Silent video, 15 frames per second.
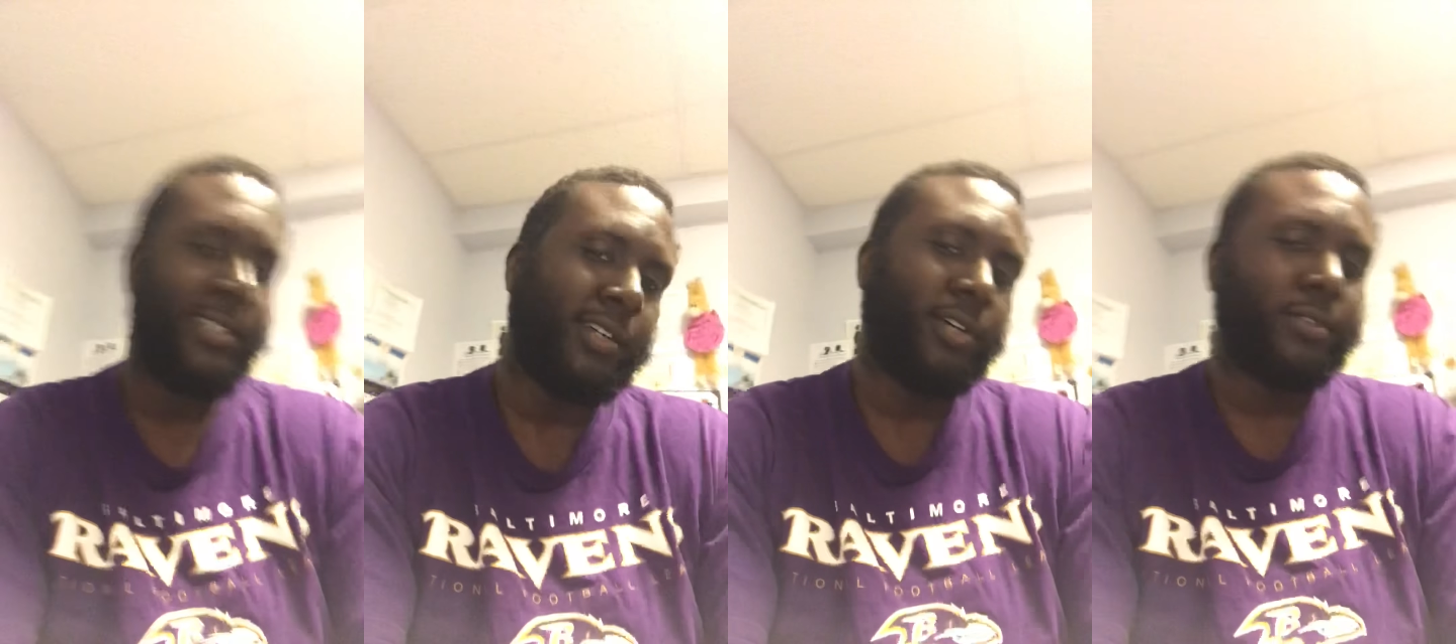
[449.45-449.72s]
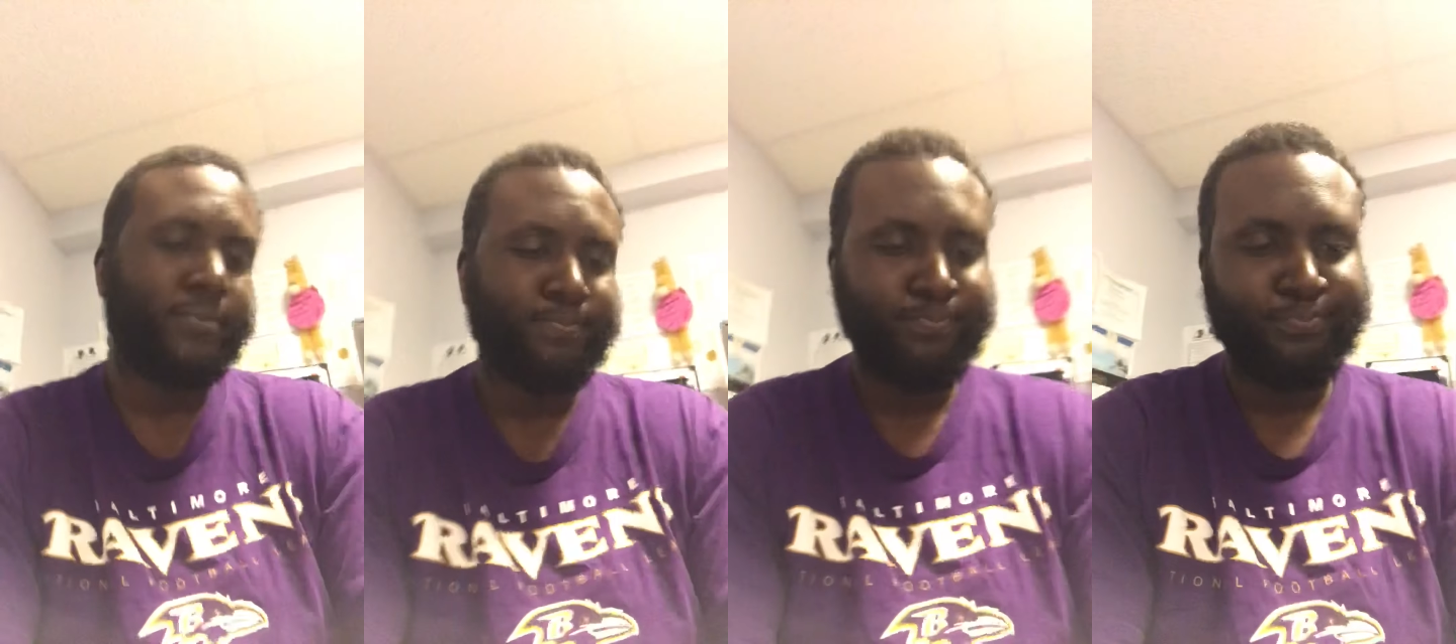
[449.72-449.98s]

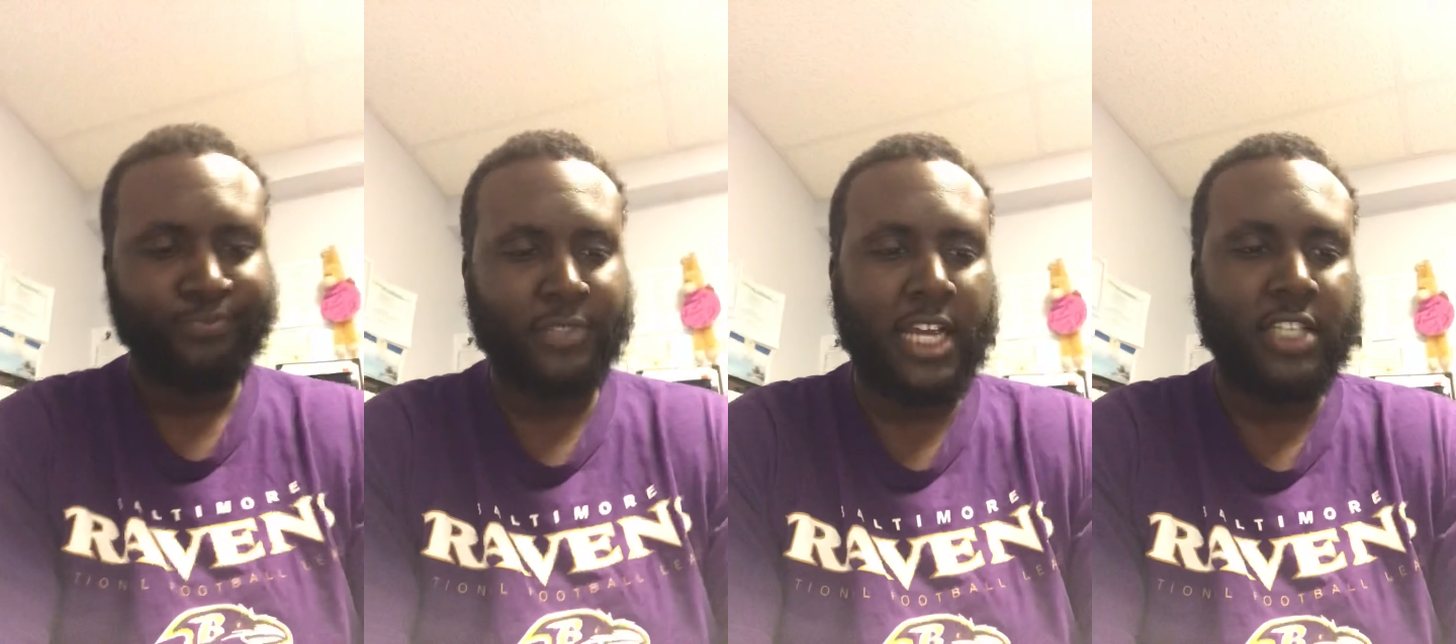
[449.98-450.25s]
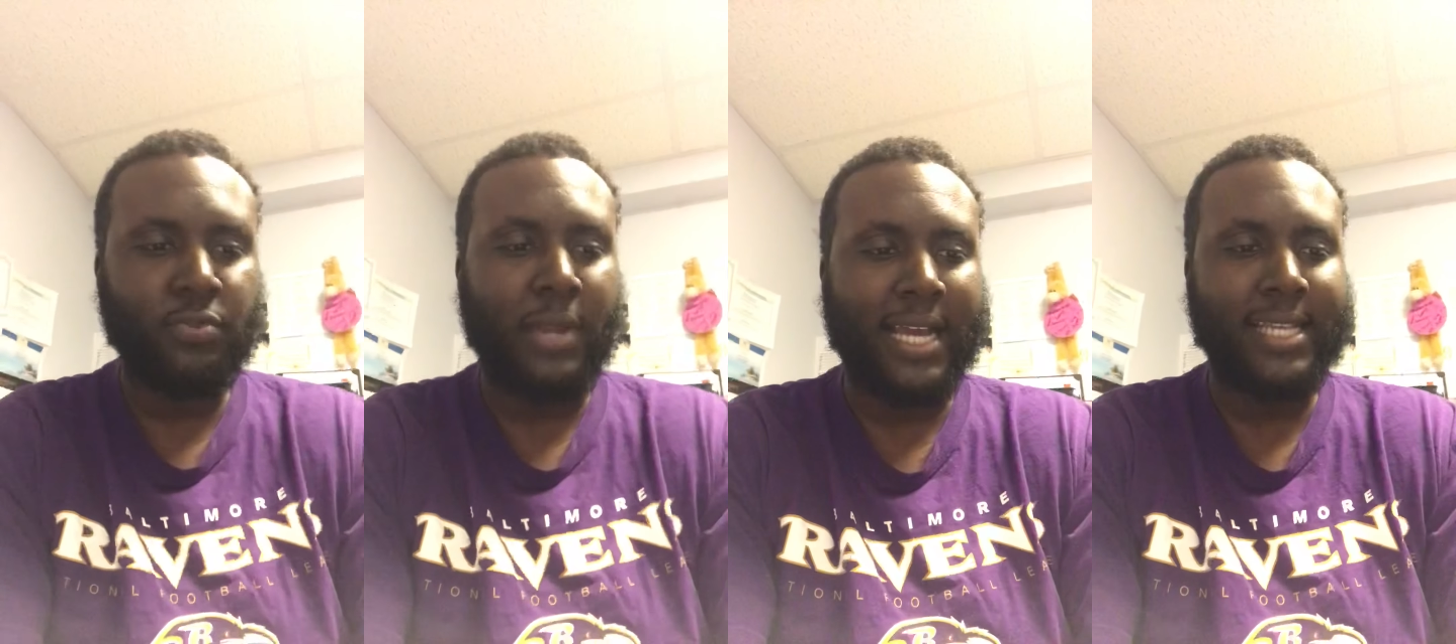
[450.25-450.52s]
So
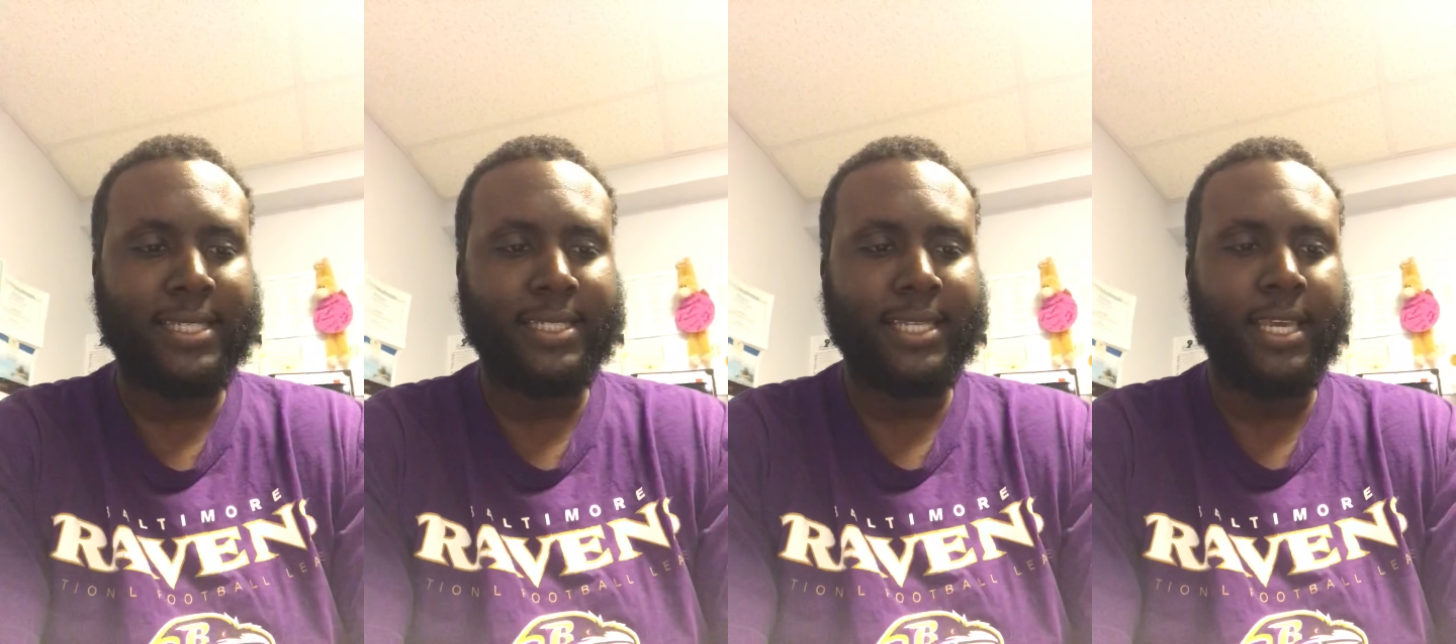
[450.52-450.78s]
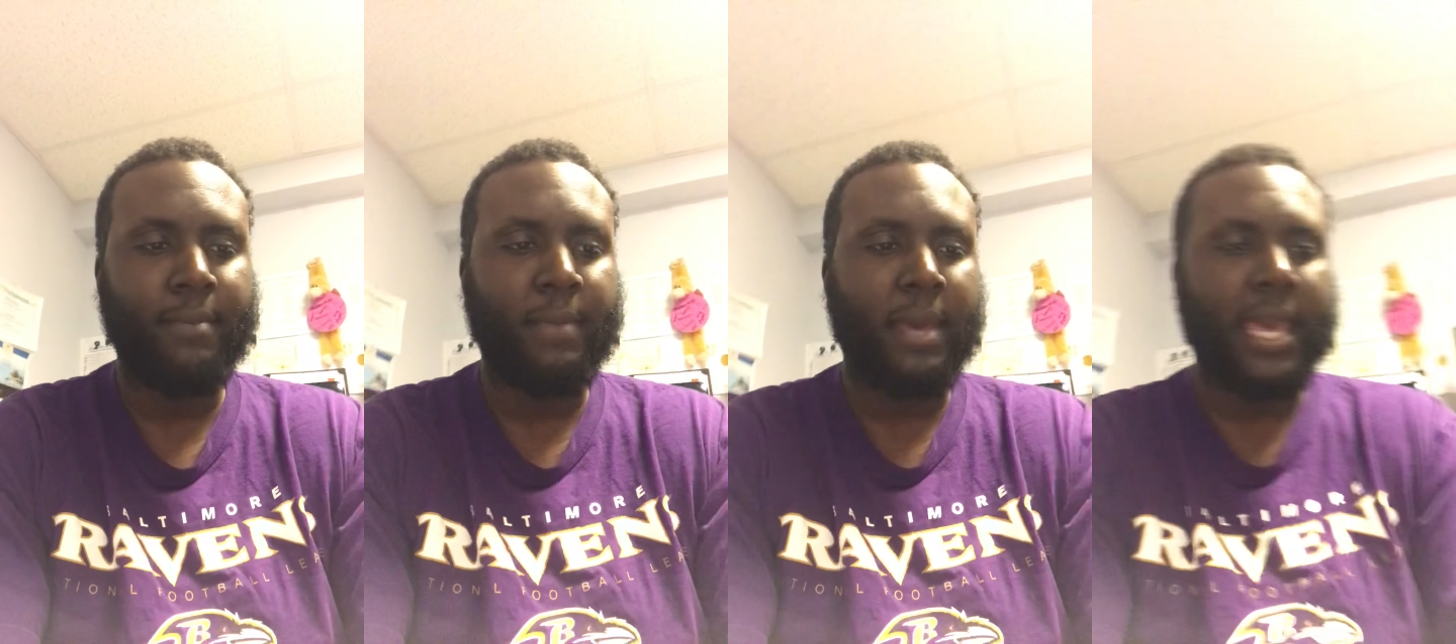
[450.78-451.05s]
that's what I can
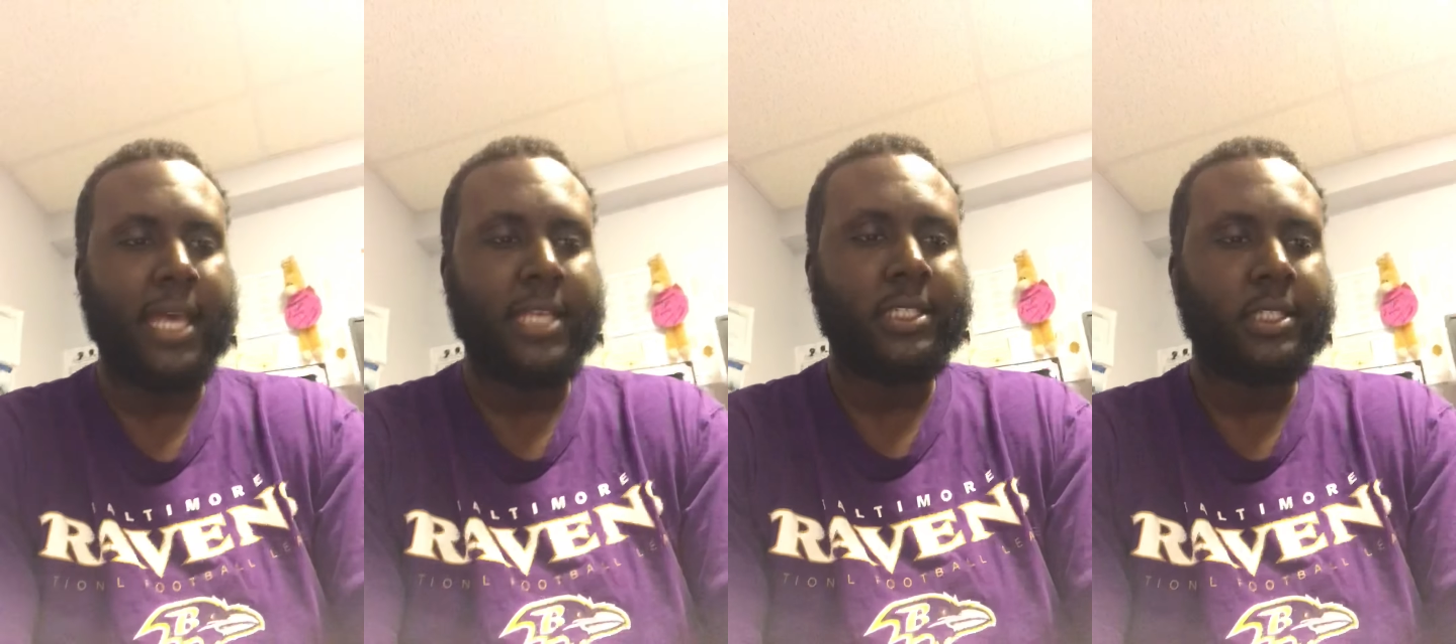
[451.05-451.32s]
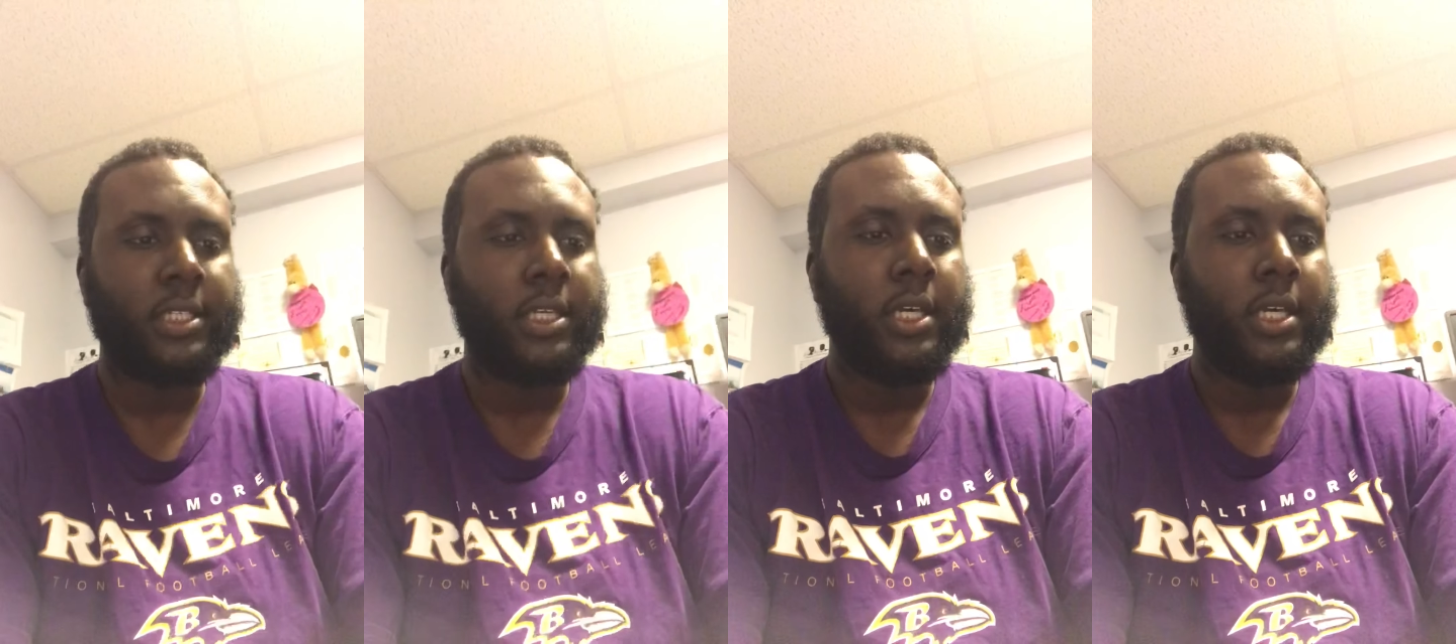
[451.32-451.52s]
see him as.